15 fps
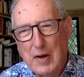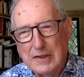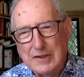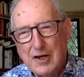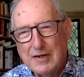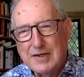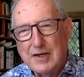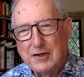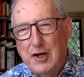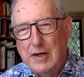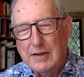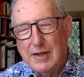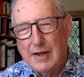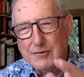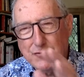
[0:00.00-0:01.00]
It's, it's,
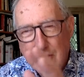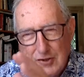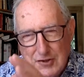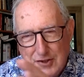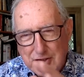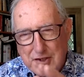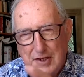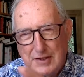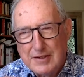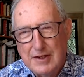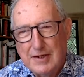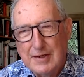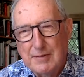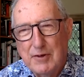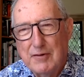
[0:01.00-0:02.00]
Keith, I just detect a
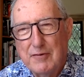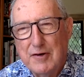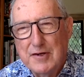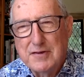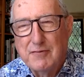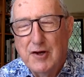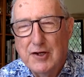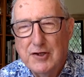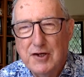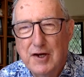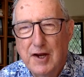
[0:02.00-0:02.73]
little bit of reservation